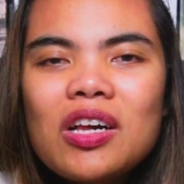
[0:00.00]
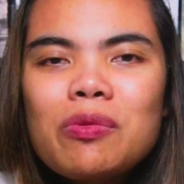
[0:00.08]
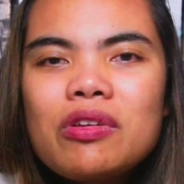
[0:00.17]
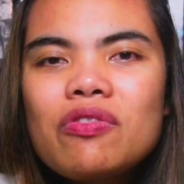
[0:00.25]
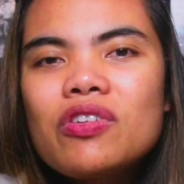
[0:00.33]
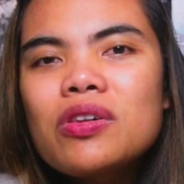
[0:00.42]

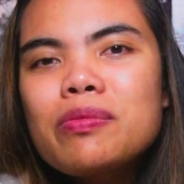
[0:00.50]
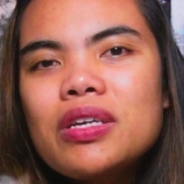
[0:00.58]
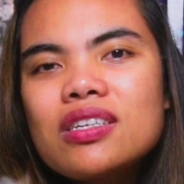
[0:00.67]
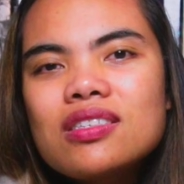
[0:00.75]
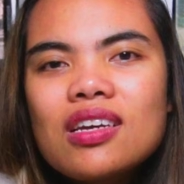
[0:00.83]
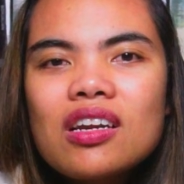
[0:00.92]
I'll be
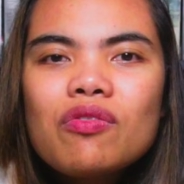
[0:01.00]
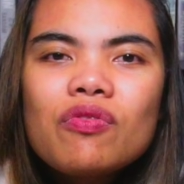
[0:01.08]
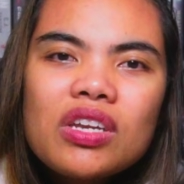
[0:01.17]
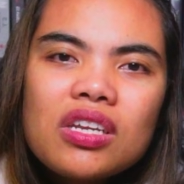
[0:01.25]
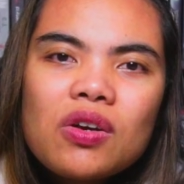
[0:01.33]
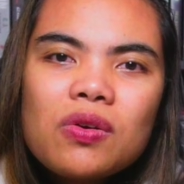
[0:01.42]
filming a
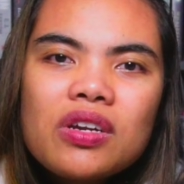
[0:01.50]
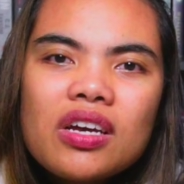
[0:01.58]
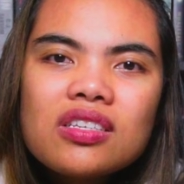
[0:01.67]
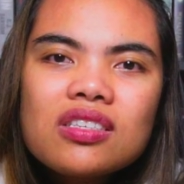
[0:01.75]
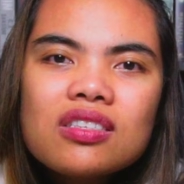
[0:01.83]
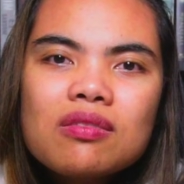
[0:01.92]
setup video
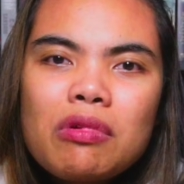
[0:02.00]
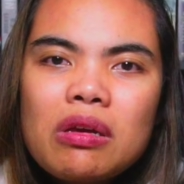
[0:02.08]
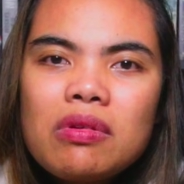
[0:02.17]
next,